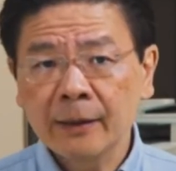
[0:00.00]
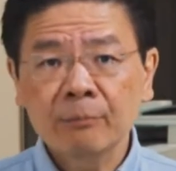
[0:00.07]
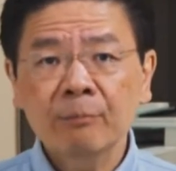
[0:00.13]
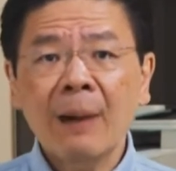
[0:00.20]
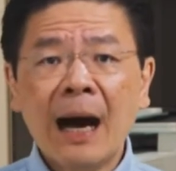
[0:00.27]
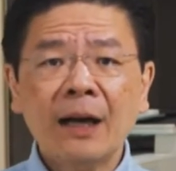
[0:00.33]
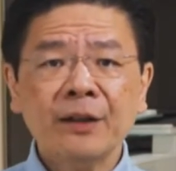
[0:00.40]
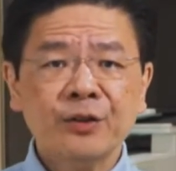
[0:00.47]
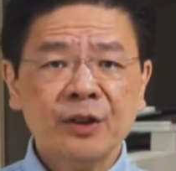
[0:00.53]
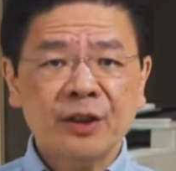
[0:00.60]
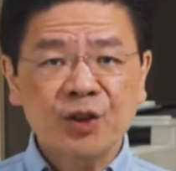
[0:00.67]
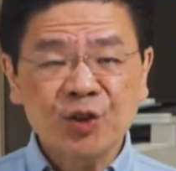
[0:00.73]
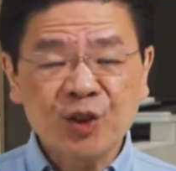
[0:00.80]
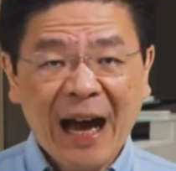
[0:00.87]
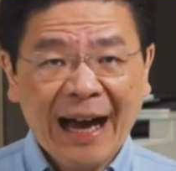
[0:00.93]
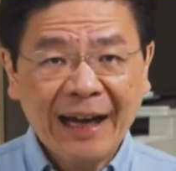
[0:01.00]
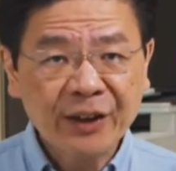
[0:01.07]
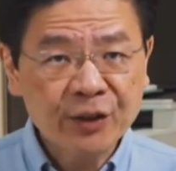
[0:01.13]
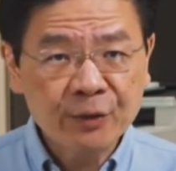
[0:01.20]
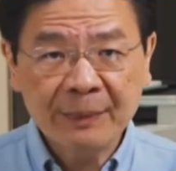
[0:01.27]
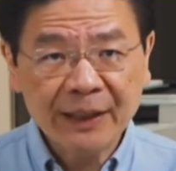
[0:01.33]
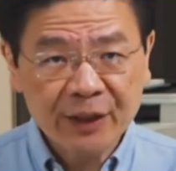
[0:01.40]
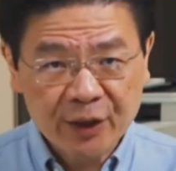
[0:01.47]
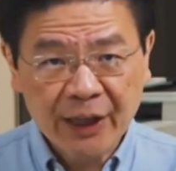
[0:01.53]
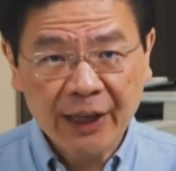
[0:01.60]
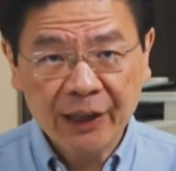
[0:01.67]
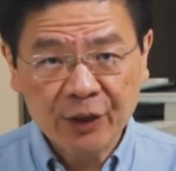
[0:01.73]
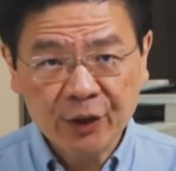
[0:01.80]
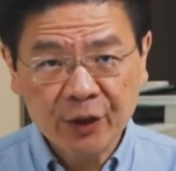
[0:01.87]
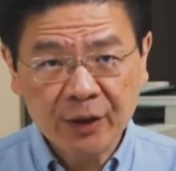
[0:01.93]
It marks a seismic
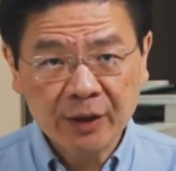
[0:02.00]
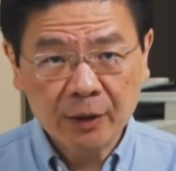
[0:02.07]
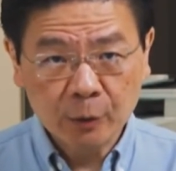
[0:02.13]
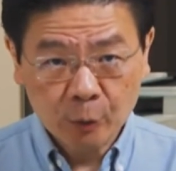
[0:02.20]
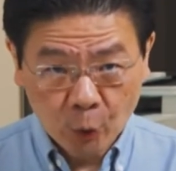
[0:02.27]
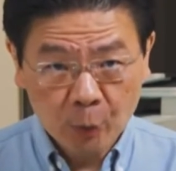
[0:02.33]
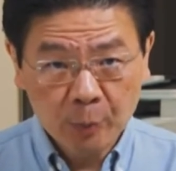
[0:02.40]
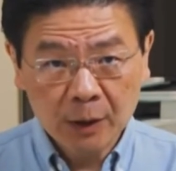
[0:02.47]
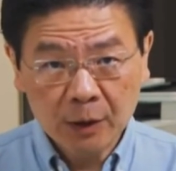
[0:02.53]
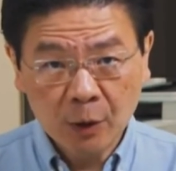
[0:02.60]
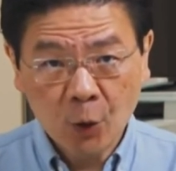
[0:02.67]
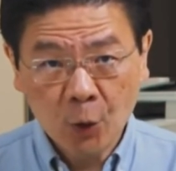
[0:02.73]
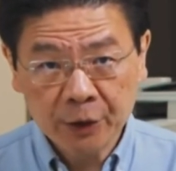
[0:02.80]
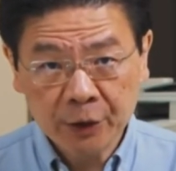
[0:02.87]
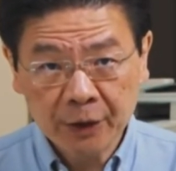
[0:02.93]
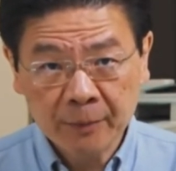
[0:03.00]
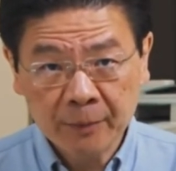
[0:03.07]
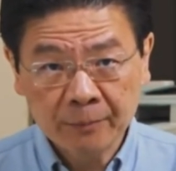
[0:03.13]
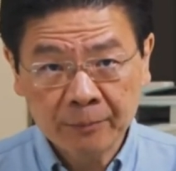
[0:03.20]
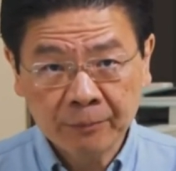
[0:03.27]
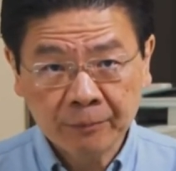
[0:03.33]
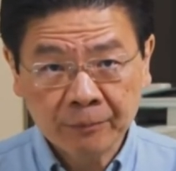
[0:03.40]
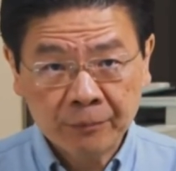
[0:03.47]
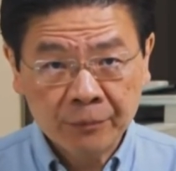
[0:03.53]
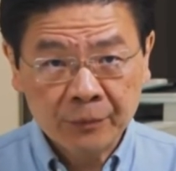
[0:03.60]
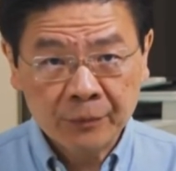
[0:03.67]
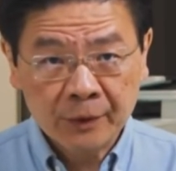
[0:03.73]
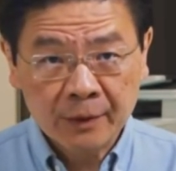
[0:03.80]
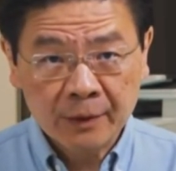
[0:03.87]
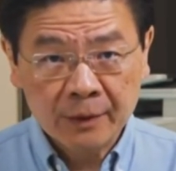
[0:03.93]
change in the global order.
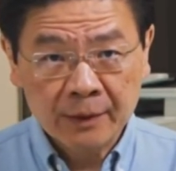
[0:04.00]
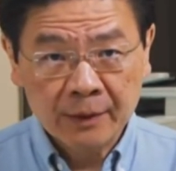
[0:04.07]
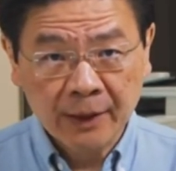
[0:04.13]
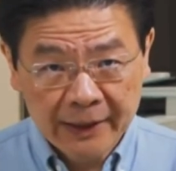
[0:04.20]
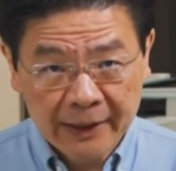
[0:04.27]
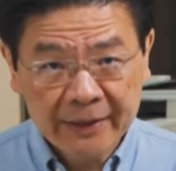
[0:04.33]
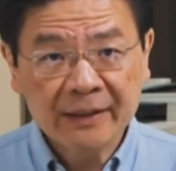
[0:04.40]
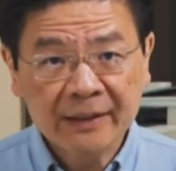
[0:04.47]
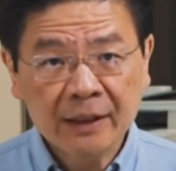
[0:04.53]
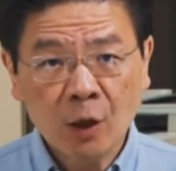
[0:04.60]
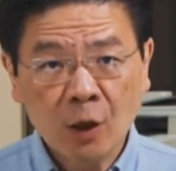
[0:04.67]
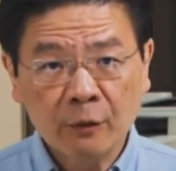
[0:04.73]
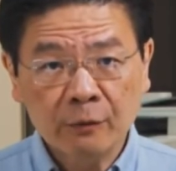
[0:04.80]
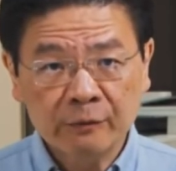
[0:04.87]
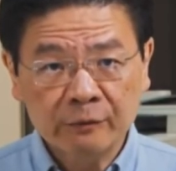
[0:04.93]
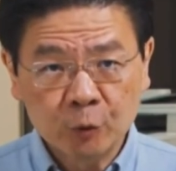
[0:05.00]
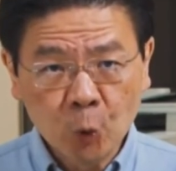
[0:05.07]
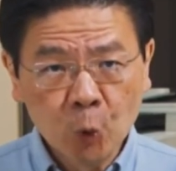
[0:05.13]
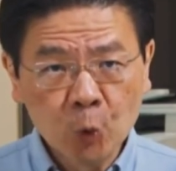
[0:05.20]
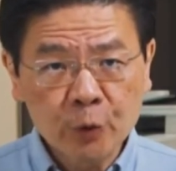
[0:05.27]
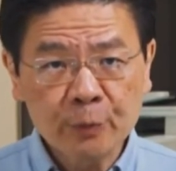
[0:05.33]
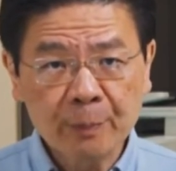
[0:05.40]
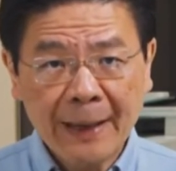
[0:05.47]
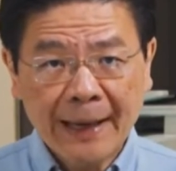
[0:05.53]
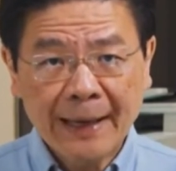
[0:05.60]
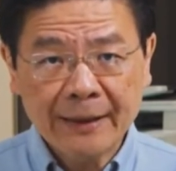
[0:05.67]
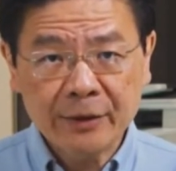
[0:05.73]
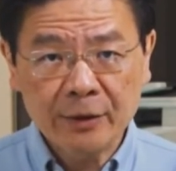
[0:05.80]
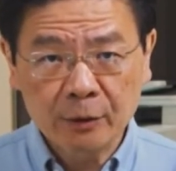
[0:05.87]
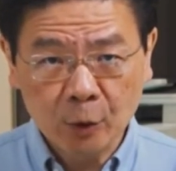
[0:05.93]
The era of
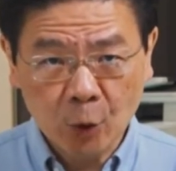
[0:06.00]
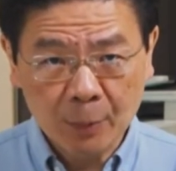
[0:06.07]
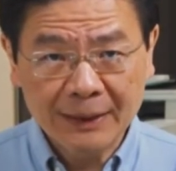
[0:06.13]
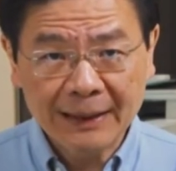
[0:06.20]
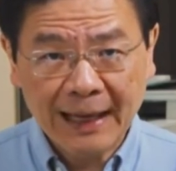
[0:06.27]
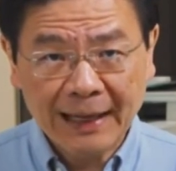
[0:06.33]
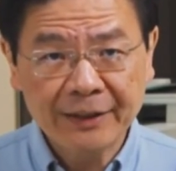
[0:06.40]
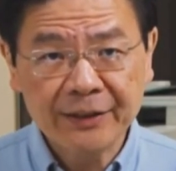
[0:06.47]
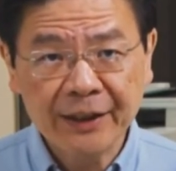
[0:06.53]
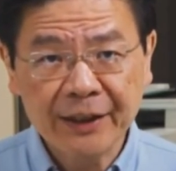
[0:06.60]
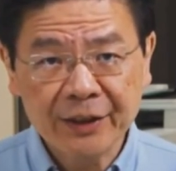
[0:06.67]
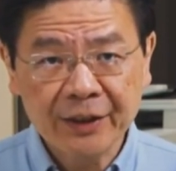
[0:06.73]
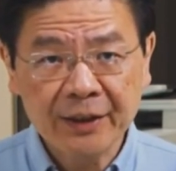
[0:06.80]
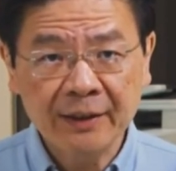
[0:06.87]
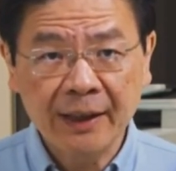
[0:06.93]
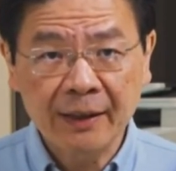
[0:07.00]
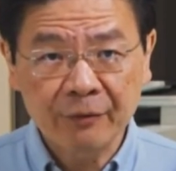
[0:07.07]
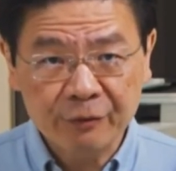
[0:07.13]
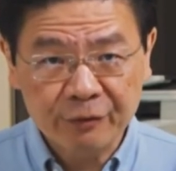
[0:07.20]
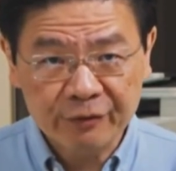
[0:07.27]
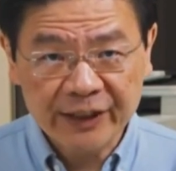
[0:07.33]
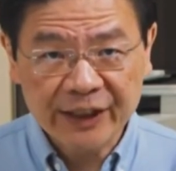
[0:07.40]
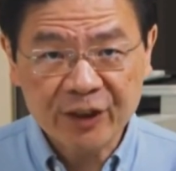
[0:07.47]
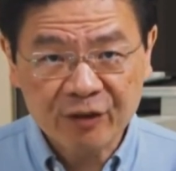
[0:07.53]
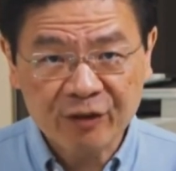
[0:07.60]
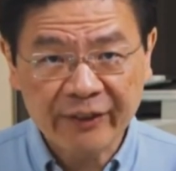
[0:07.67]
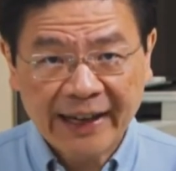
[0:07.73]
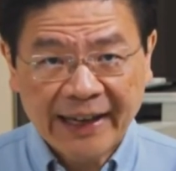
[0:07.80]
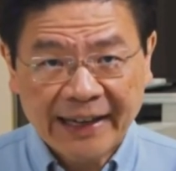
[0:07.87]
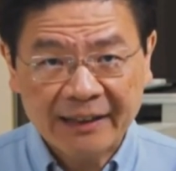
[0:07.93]
rules-based globalization and free
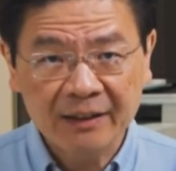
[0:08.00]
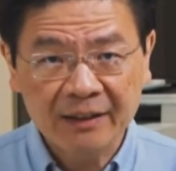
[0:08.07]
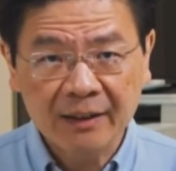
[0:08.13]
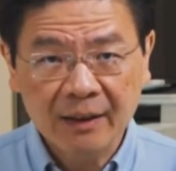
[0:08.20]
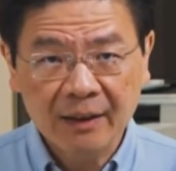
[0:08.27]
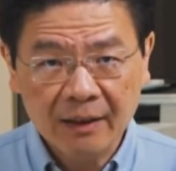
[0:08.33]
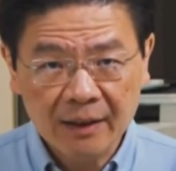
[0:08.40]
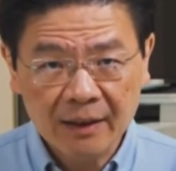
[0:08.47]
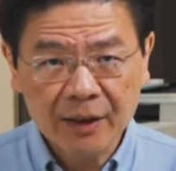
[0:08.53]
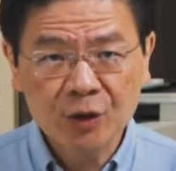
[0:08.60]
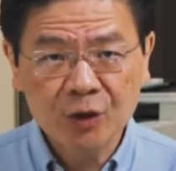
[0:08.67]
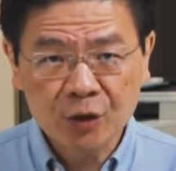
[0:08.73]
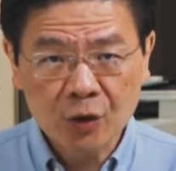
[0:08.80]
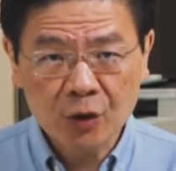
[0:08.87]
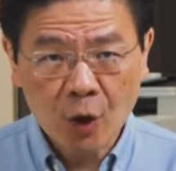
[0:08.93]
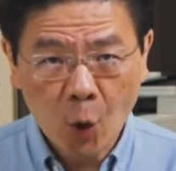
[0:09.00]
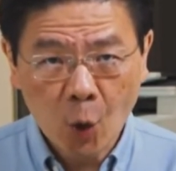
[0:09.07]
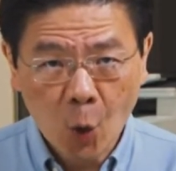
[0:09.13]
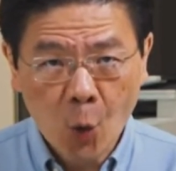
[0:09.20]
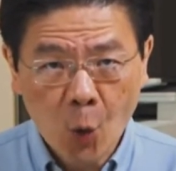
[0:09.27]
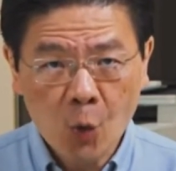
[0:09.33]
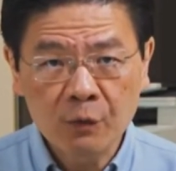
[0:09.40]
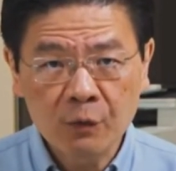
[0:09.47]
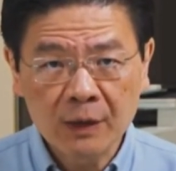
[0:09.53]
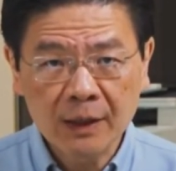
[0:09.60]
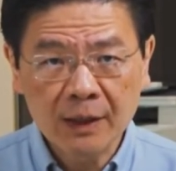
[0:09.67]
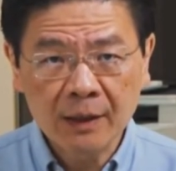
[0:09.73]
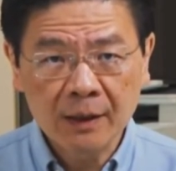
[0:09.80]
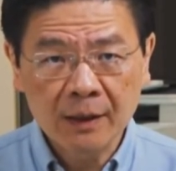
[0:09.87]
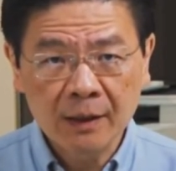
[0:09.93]
trade is over.